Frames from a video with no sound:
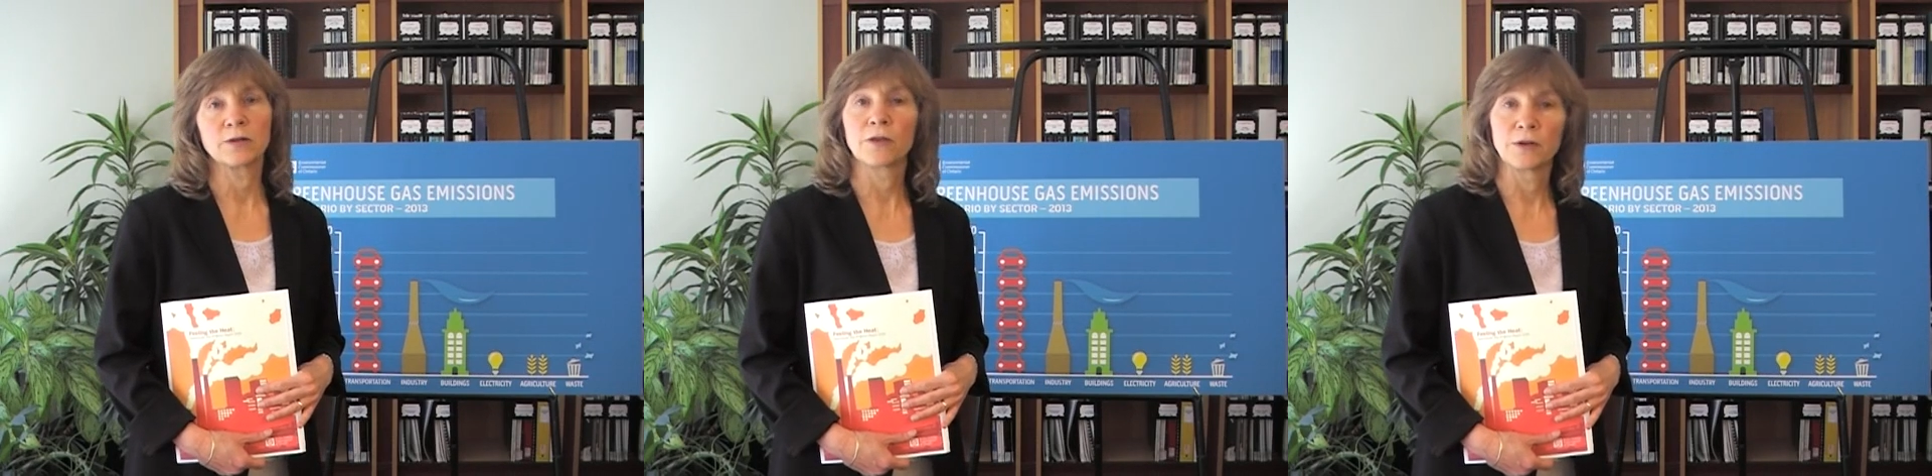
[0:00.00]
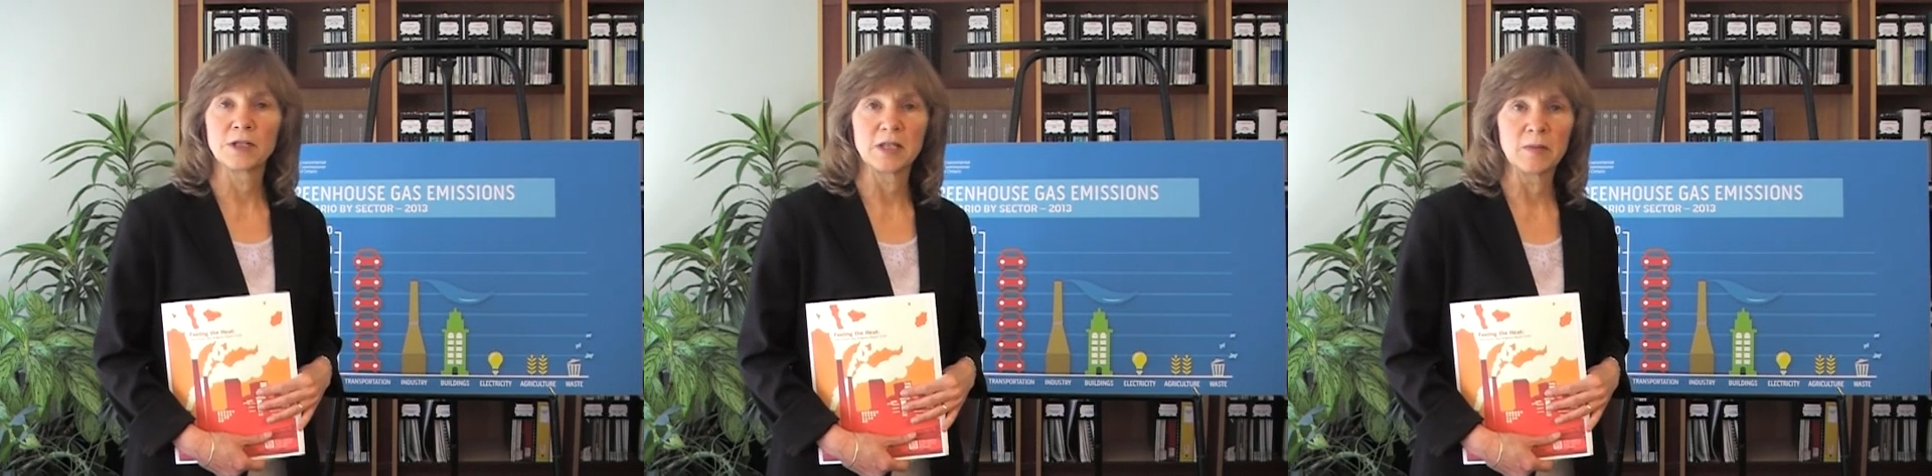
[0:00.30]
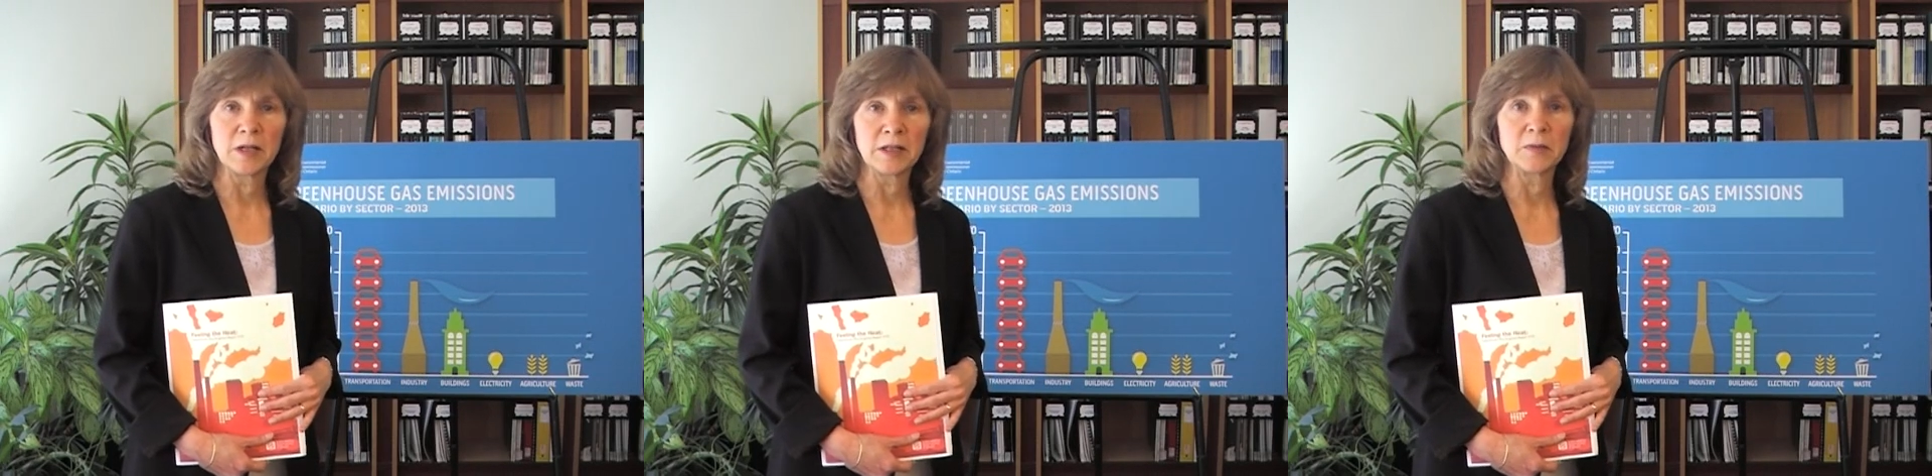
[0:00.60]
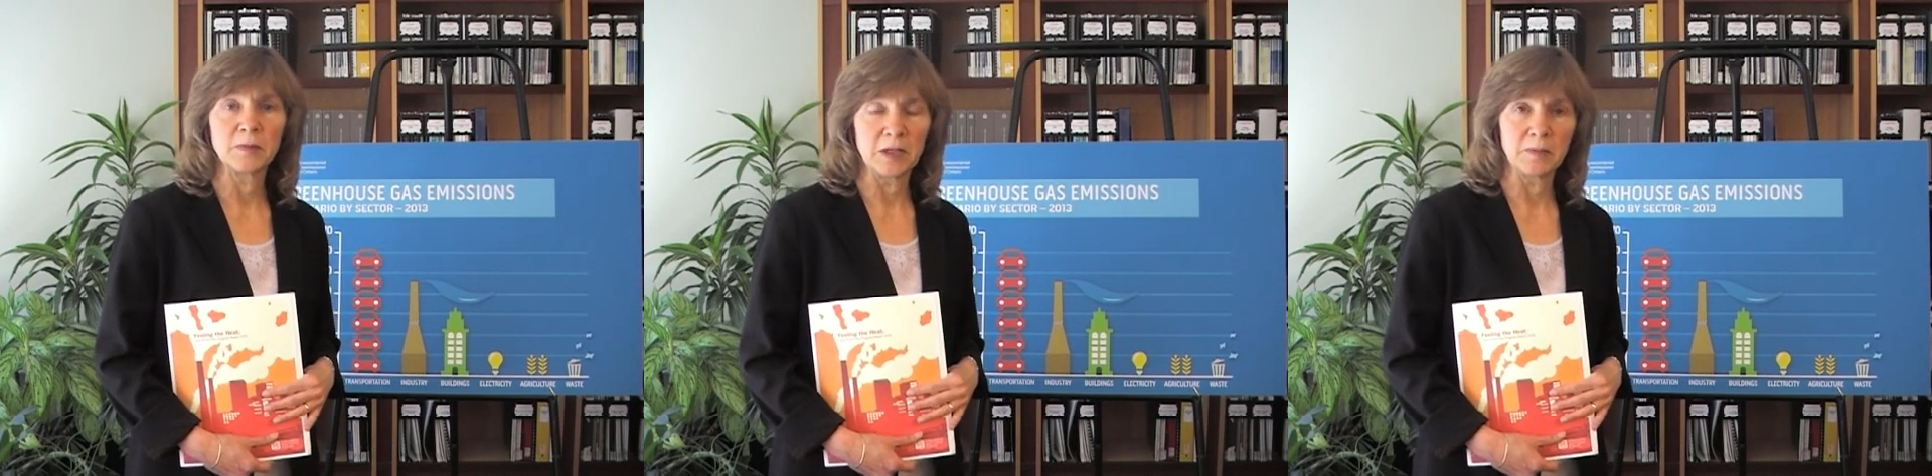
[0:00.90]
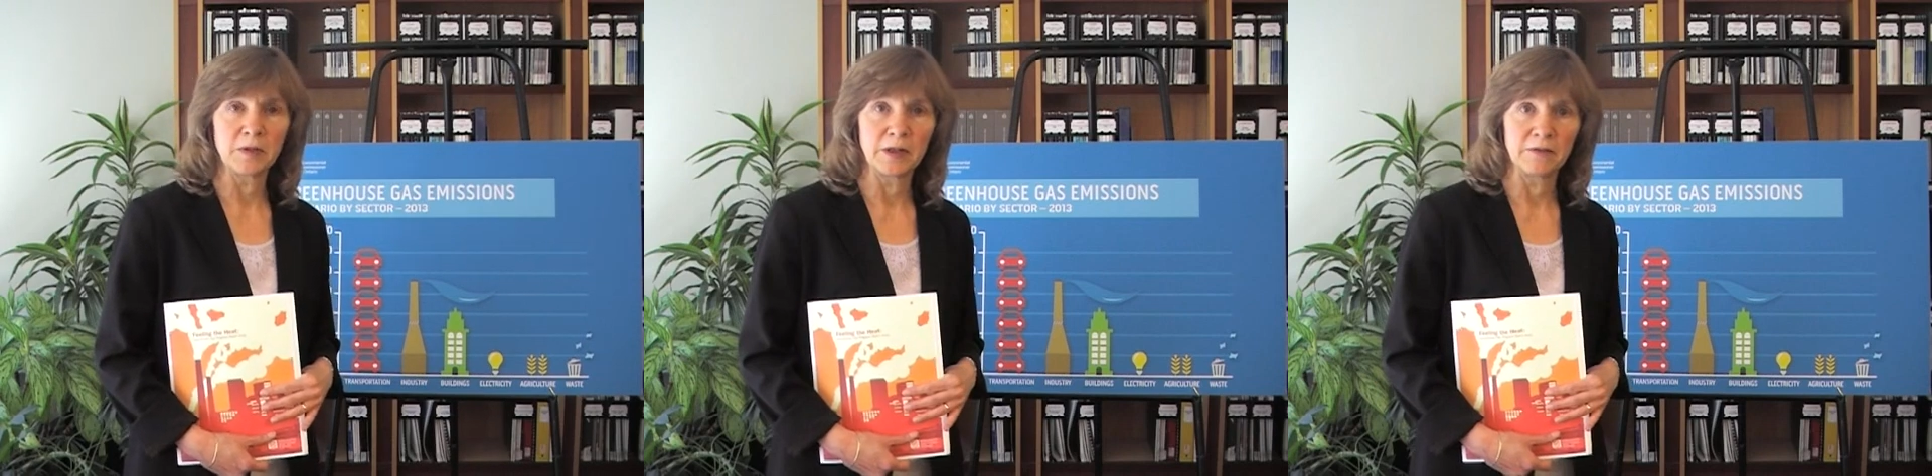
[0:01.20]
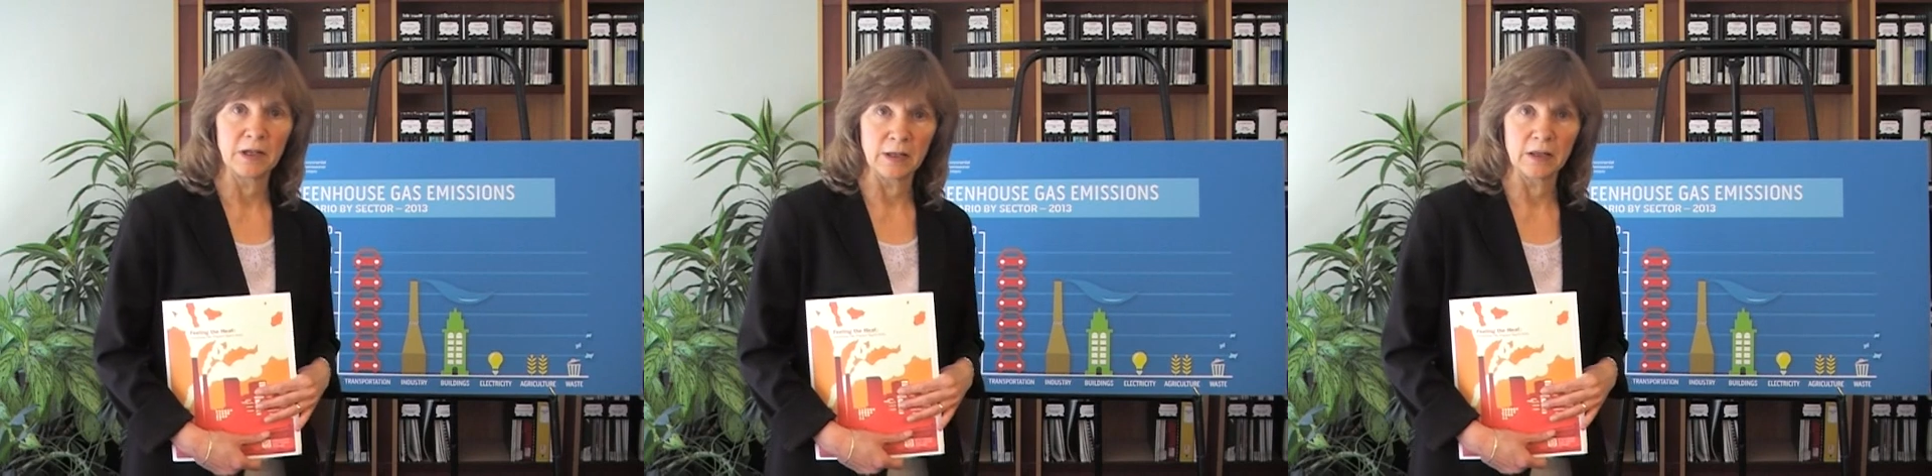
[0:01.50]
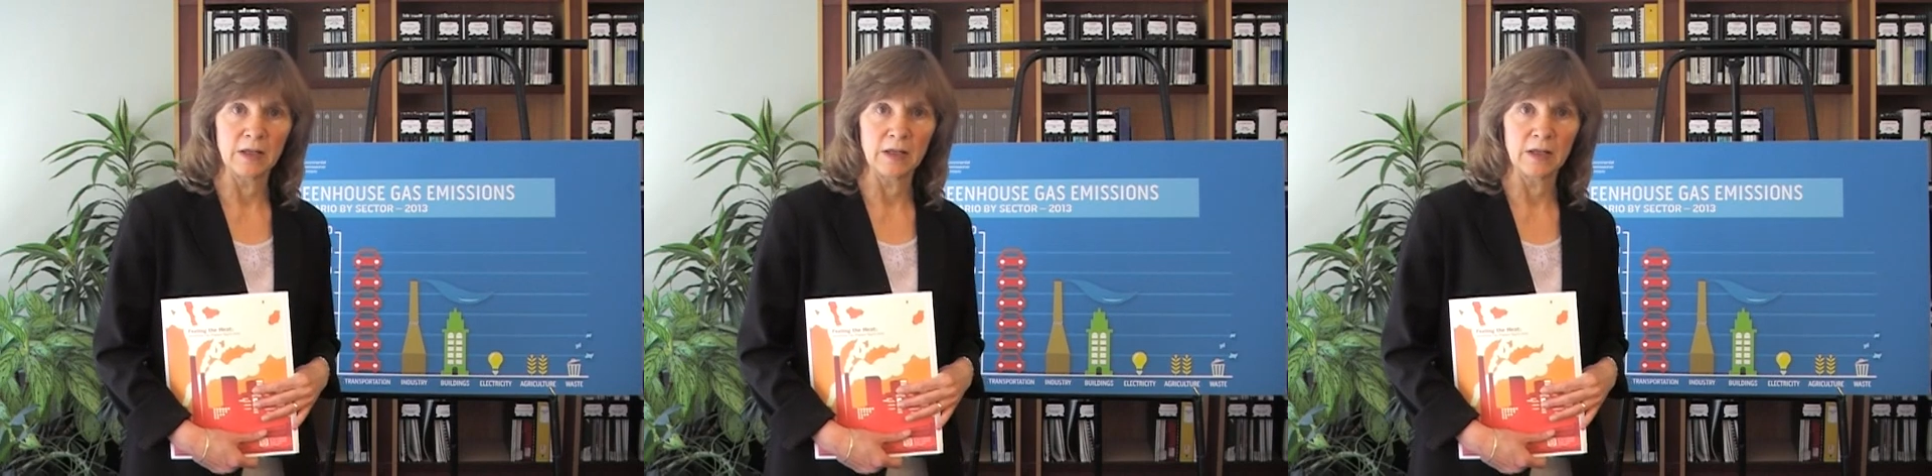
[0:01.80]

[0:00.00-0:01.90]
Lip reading: 13 million people living